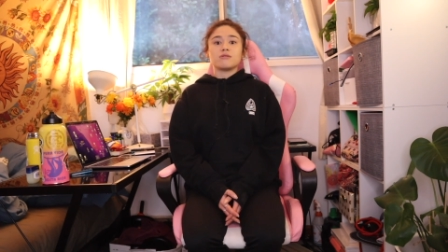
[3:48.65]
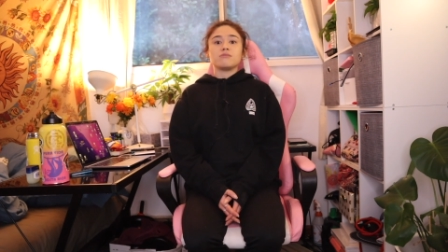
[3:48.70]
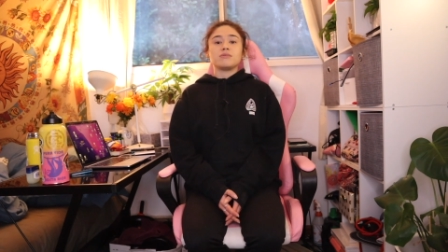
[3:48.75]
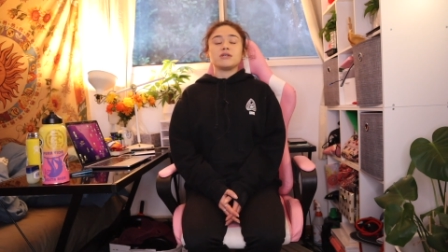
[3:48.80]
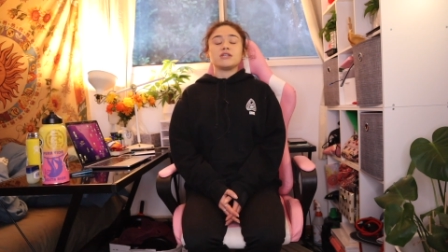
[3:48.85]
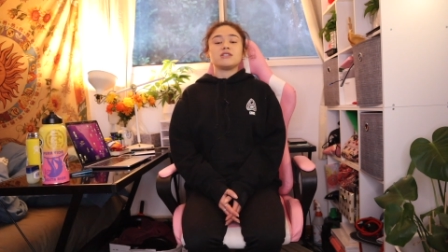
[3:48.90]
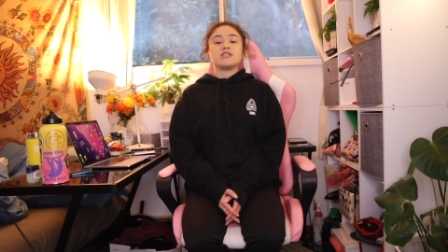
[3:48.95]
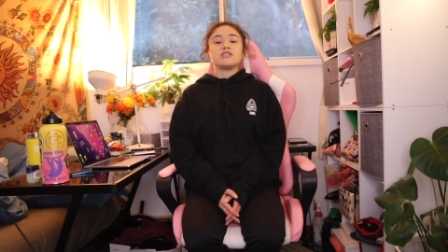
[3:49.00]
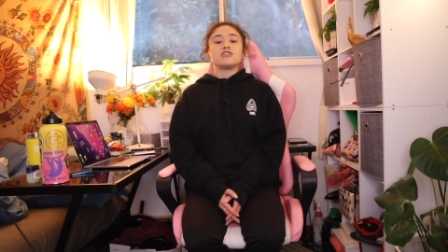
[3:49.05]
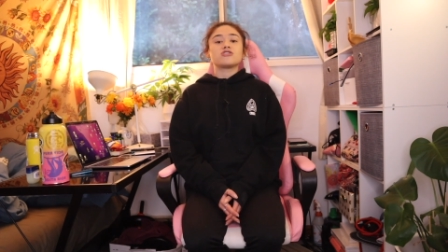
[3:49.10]

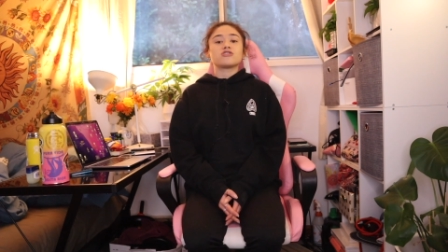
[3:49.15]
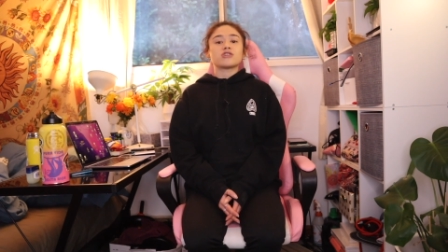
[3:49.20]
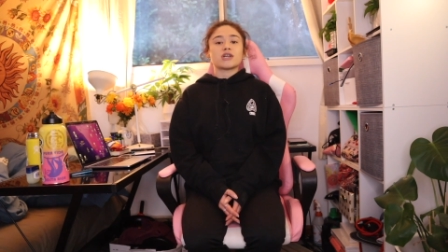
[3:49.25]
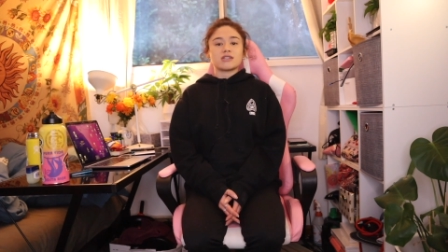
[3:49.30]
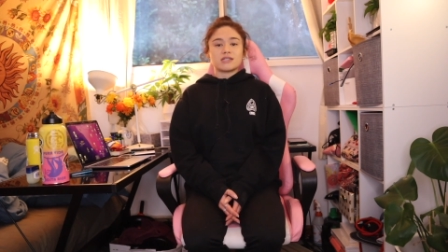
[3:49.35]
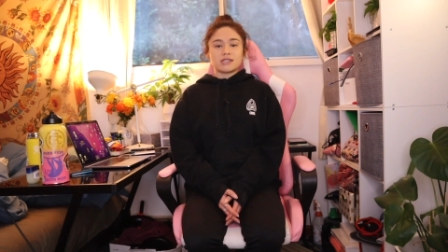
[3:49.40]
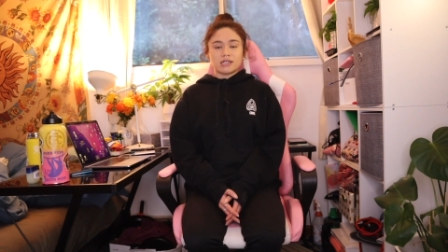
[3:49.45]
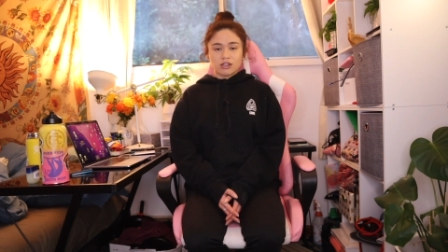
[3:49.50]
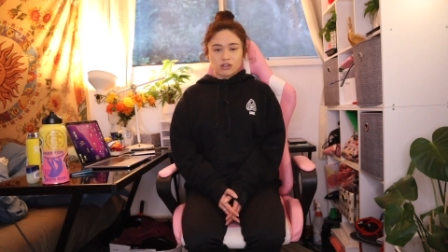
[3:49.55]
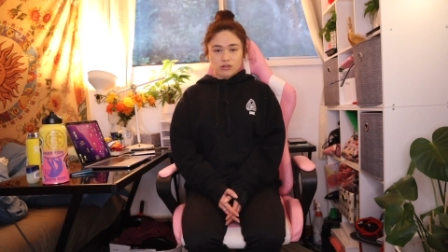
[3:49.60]
Be
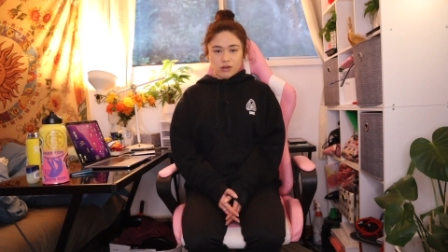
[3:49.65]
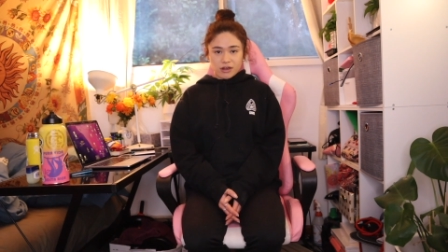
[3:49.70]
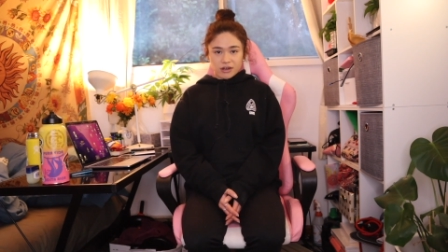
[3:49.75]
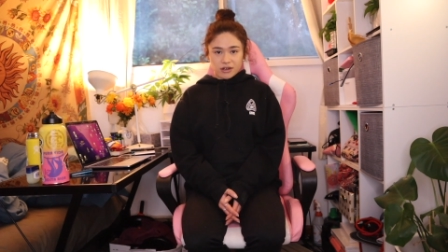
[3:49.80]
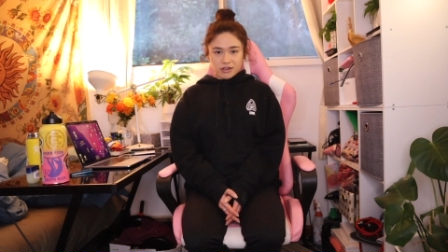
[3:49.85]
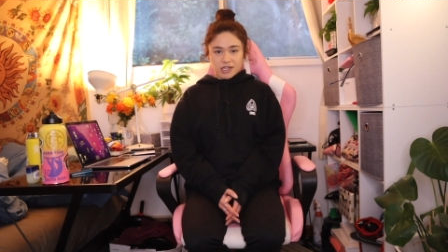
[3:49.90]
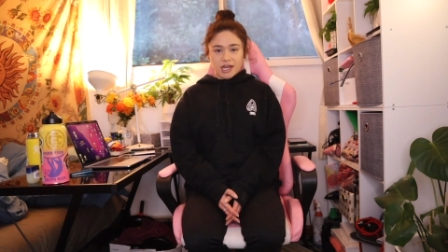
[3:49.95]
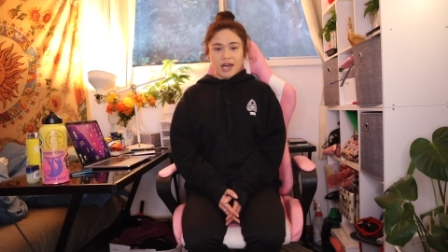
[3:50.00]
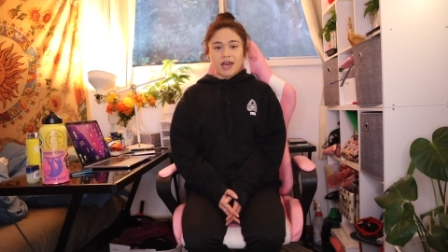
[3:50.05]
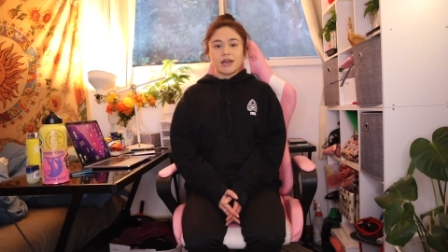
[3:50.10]
de-stressing throughout
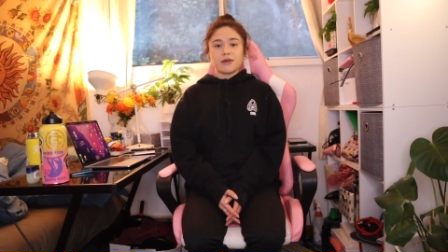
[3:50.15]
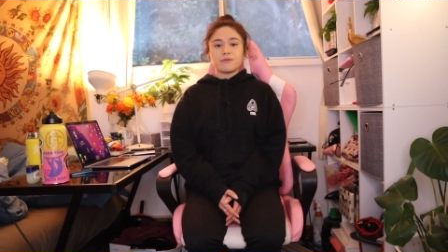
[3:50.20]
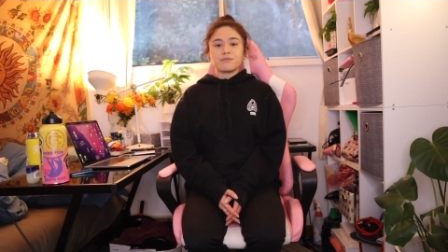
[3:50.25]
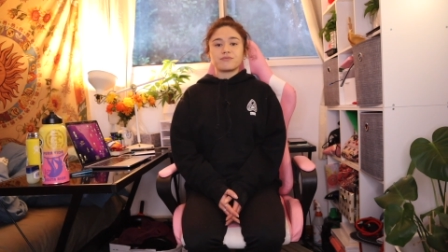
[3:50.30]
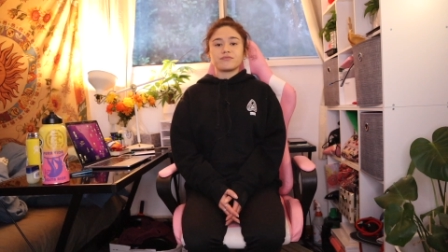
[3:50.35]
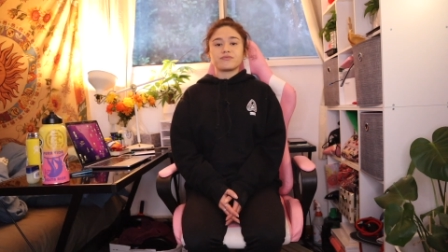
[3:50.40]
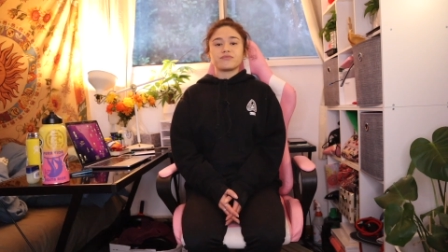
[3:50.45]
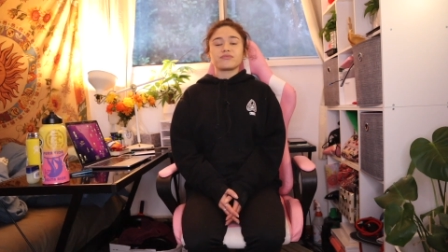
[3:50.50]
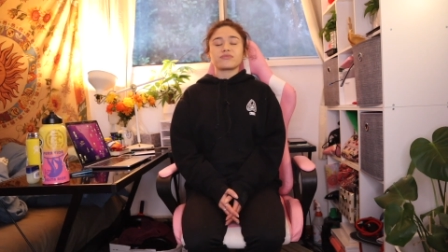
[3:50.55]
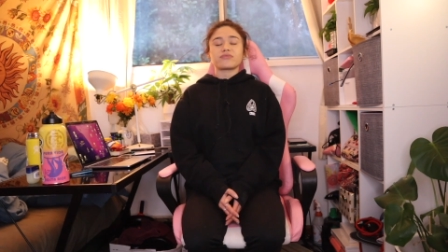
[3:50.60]
your day.
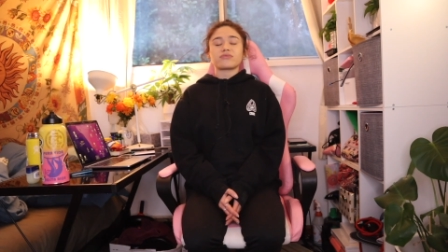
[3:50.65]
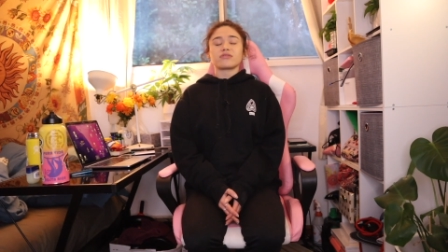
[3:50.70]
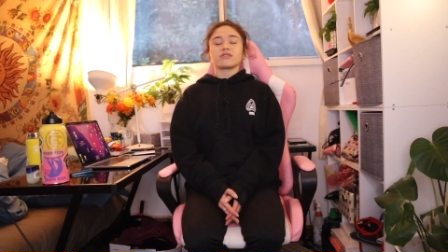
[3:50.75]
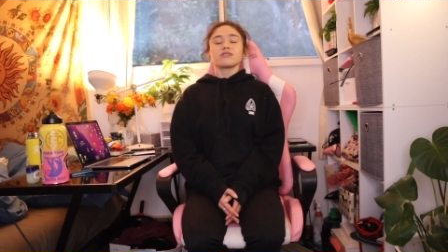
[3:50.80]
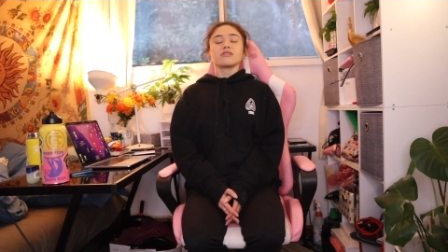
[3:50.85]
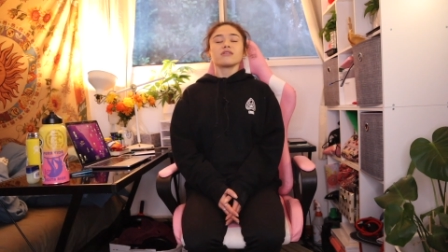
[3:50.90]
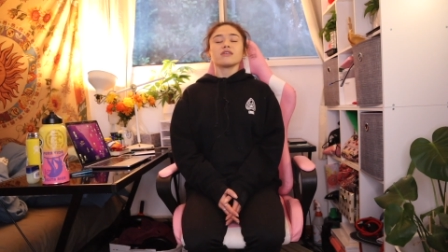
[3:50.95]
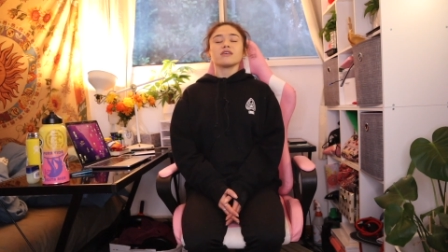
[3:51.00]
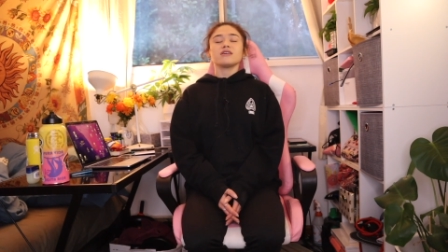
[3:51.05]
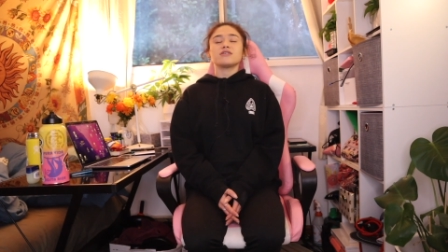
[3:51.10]

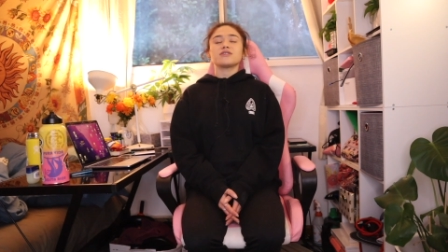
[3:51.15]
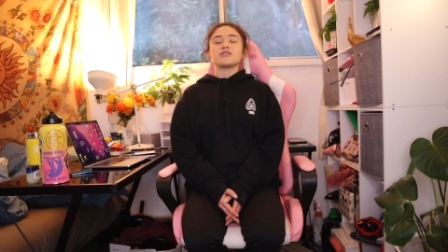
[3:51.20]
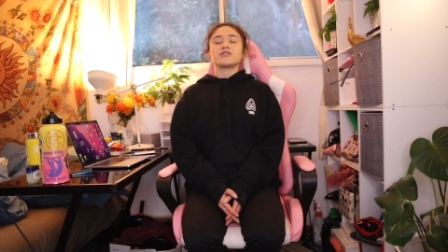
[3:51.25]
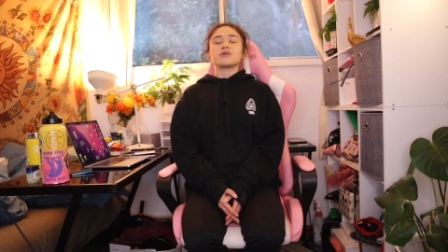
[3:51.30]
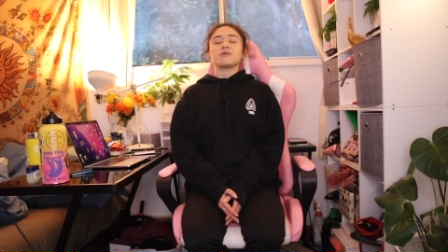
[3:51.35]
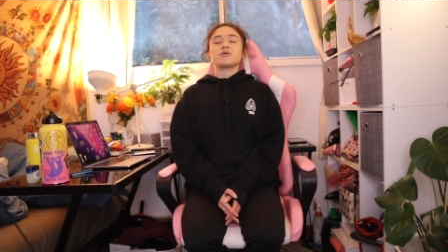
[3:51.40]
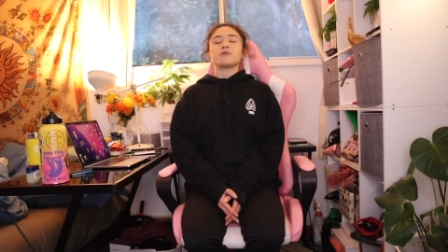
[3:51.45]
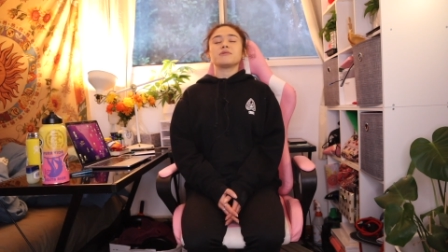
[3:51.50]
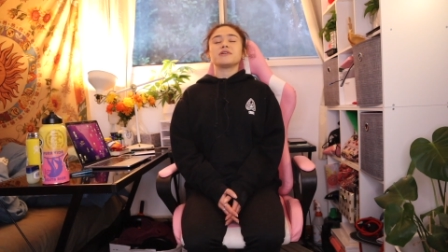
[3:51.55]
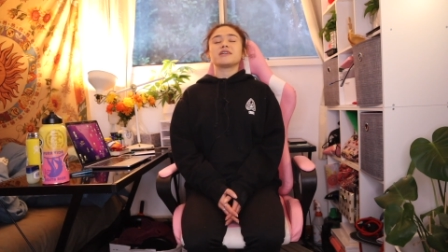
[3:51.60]

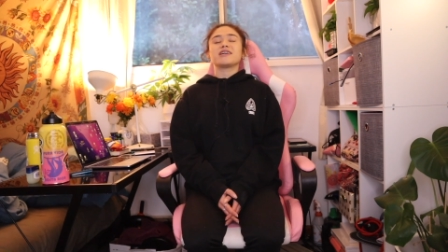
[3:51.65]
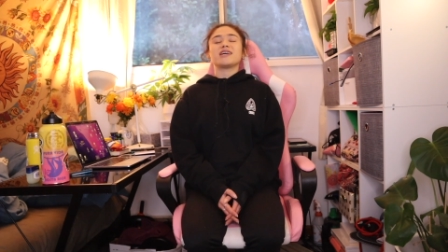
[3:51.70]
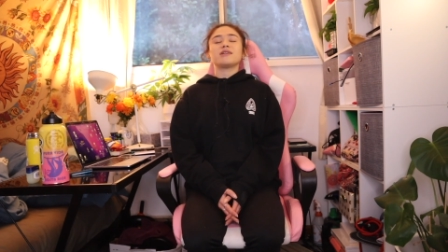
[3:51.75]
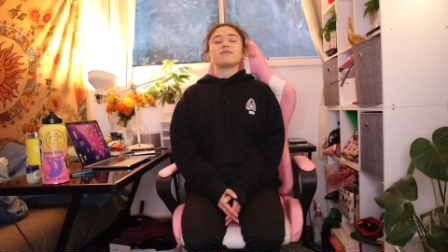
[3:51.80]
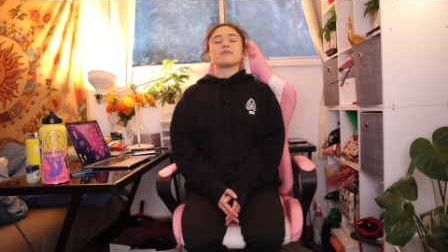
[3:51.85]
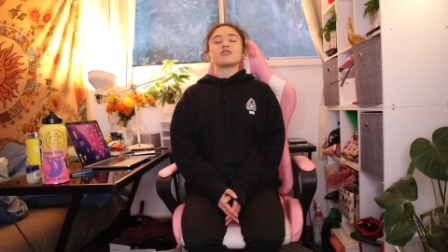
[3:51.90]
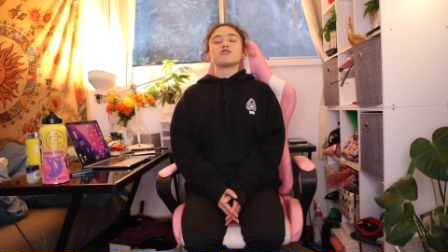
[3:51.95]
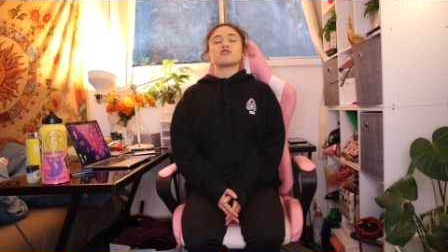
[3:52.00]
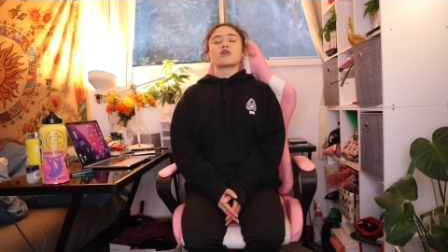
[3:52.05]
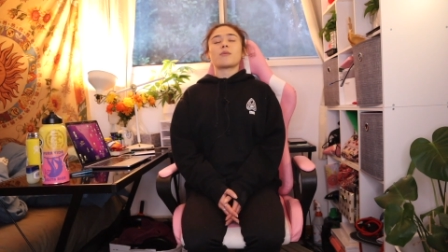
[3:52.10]
So we'll begin
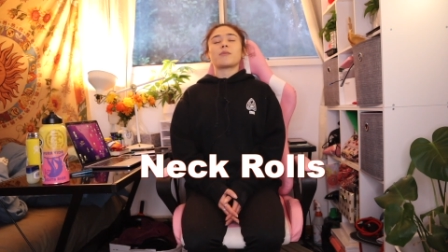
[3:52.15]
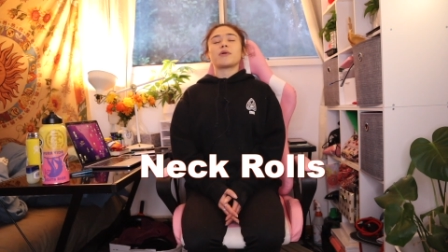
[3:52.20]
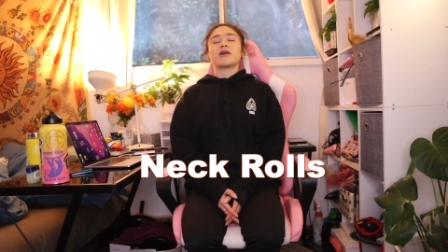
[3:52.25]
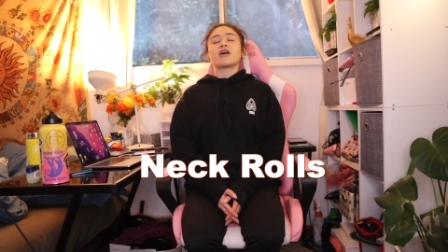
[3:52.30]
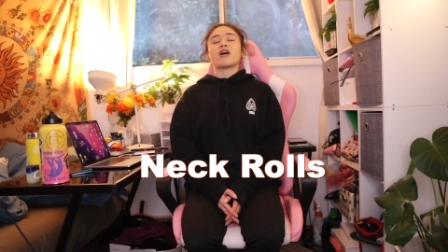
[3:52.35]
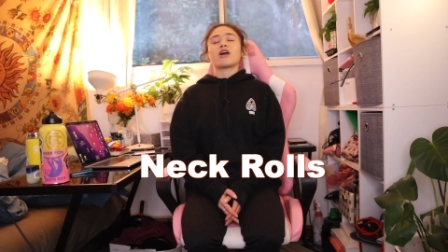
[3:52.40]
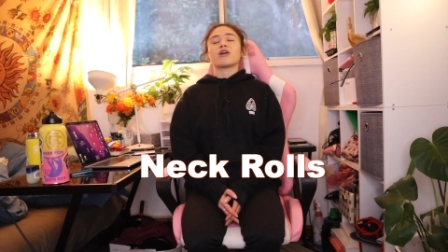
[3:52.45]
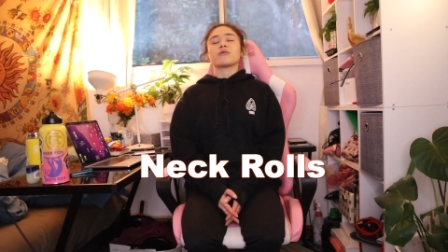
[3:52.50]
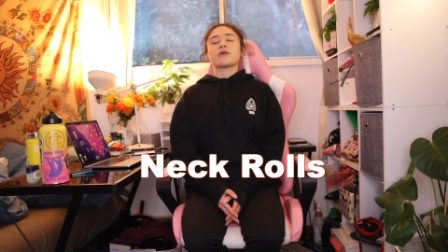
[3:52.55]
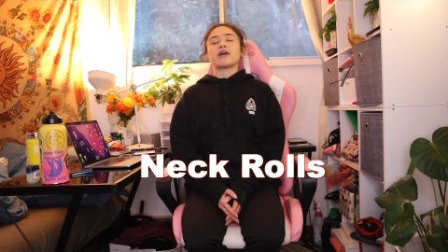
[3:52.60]
by
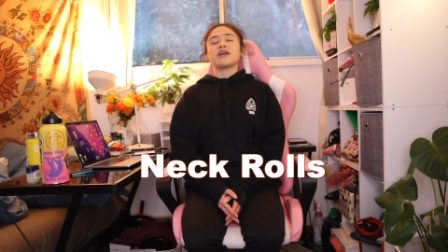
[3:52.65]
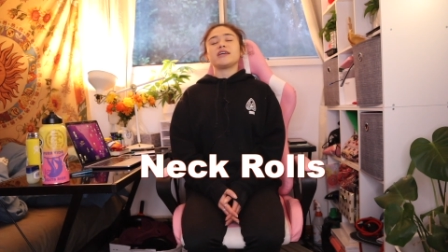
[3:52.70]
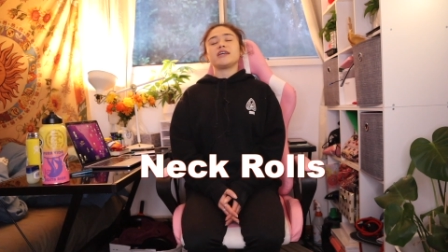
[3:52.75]
dropping our right